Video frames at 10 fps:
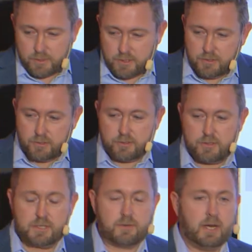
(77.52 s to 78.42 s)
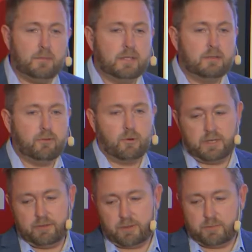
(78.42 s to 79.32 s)
used to describe it in four
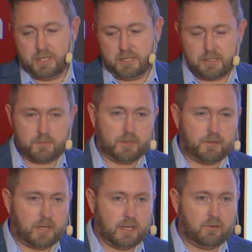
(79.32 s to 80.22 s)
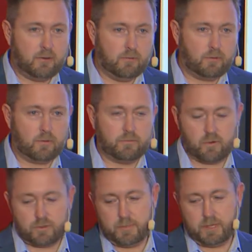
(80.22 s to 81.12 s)
different pieces, but you can have, of, of
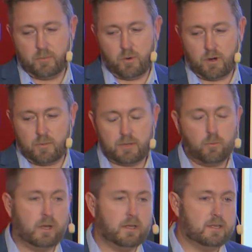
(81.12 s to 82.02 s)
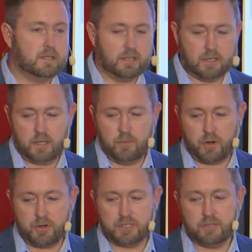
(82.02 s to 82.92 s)
course, many more. But one is the
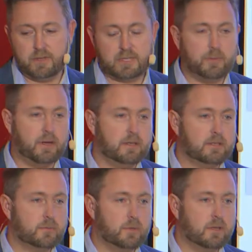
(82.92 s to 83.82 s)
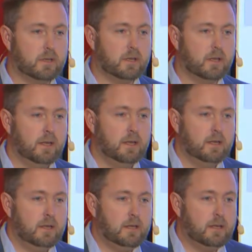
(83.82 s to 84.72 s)
immersive experience with the
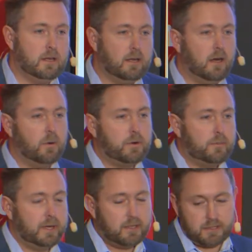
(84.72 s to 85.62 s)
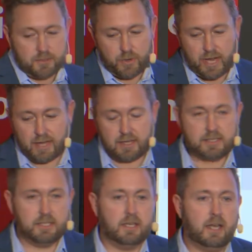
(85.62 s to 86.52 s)
uh, uh, augmented
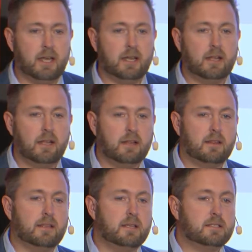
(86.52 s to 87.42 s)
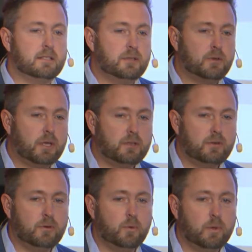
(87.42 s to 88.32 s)
reality and, and, things that you can
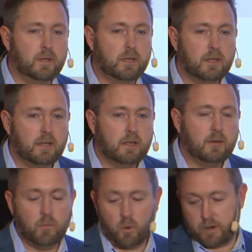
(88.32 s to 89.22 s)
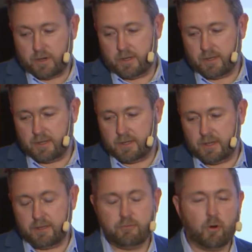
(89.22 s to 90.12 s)
do with more uh,
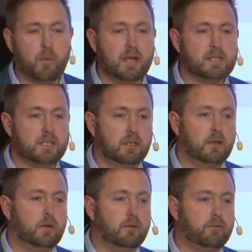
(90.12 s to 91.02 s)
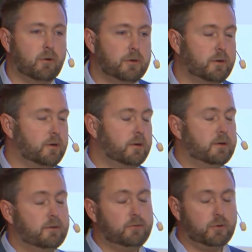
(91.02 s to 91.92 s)
information for your
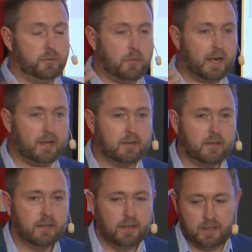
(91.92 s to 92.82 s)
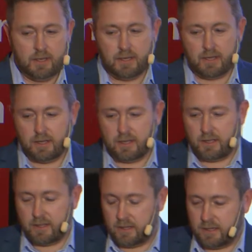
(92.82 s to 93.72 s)
uh, for your mind. Uh,
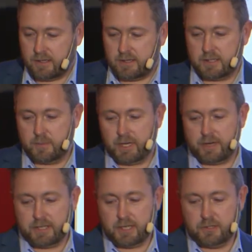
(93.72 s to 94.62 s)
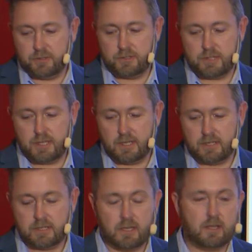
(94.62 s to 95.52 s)
and a similarity I used to say
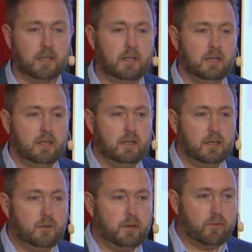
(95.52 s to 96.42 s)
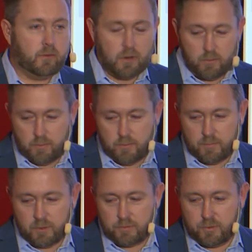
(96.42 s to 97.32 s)
is that you have
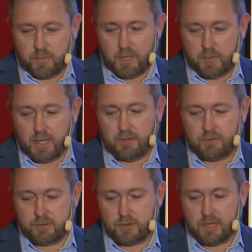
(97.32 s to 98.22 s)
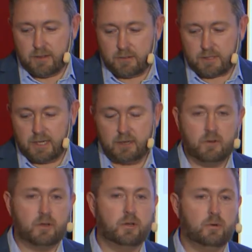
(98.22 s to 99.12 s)
most of you maybe have tried those kind of
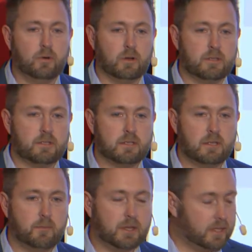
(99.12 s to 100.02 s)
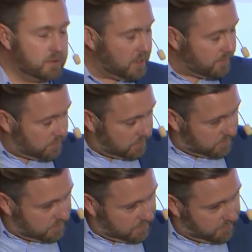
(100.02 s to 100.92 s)
Googles, but then you have a
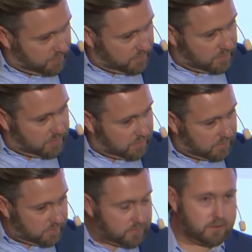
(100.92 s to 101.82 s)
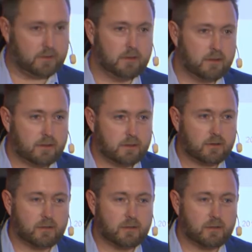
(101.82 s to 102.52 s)
very th th